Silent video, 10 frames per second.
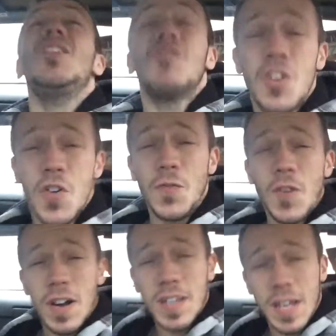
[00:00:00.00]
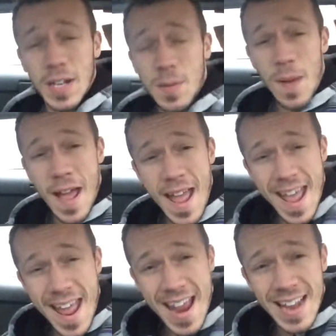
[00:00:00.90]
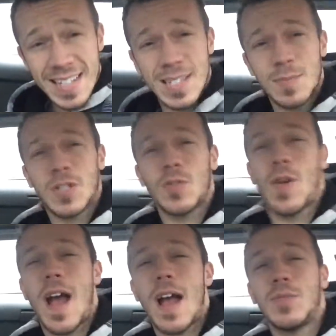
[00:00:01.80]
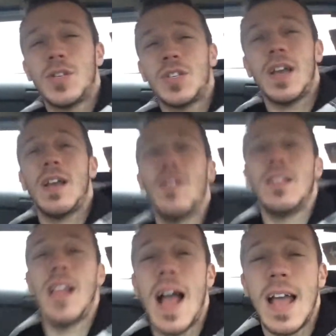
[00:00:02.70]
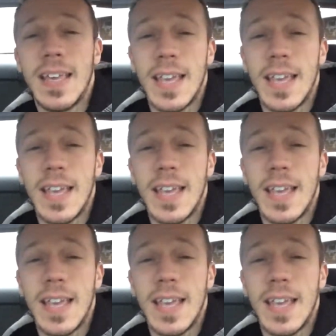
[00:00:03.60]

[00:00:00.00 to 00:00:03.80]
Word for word: to fucking bed. Subscribe, share, like